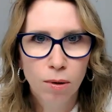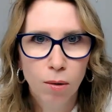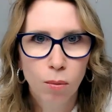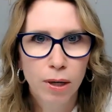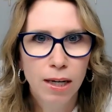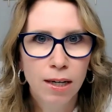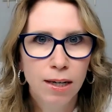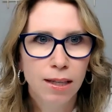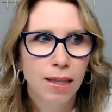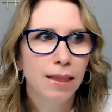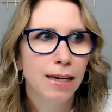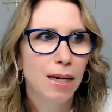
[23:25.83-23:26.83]
a week and
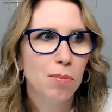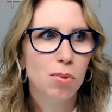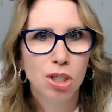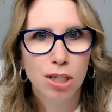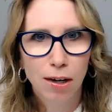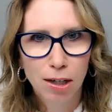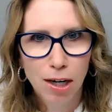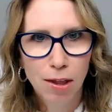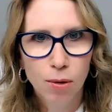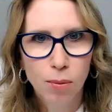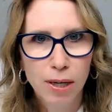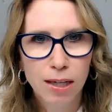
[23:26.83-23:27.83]
then they get pushed out
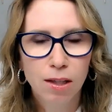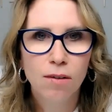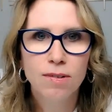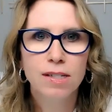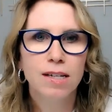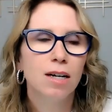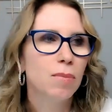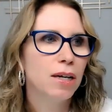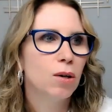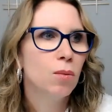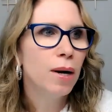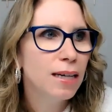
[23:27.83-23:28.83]
another week. And then all of a sudden I'm
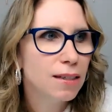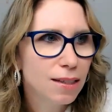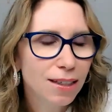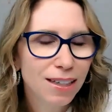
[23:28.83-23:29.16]
like, wait,